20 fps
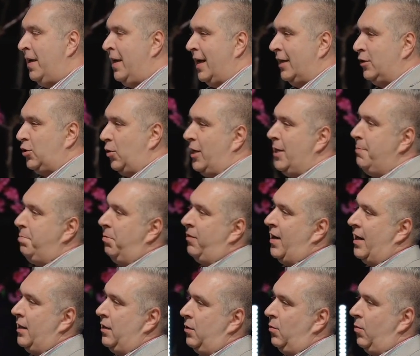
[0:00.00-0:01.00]
And so he
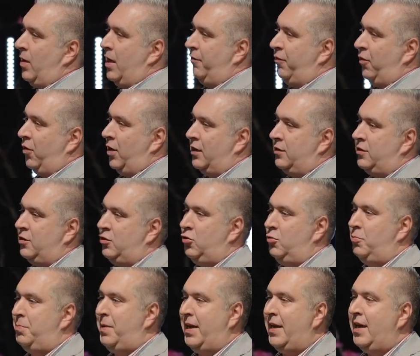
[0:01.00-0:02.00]
provided a way for us to
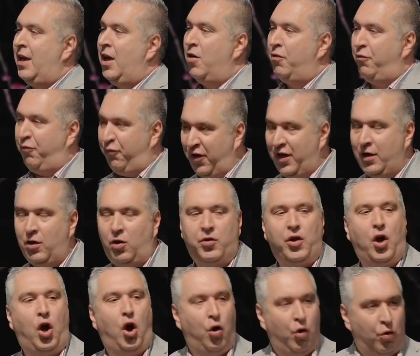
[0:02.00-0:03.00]
be filled
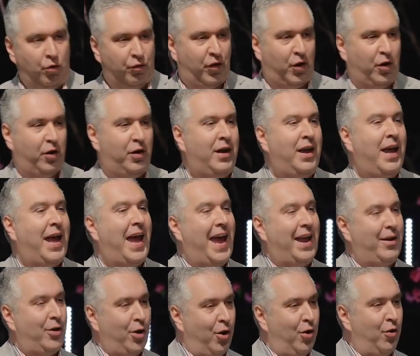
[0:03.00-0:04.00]
over
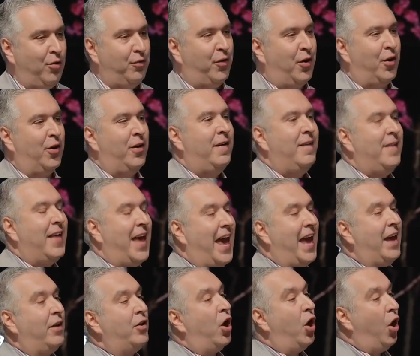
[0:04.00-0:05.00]
and over
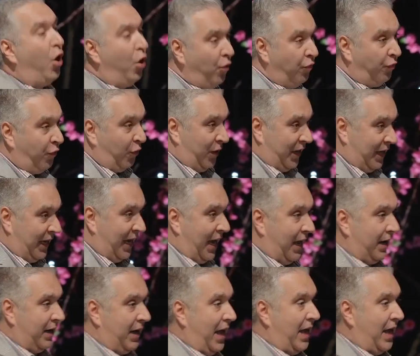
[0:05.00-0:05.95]
and over again.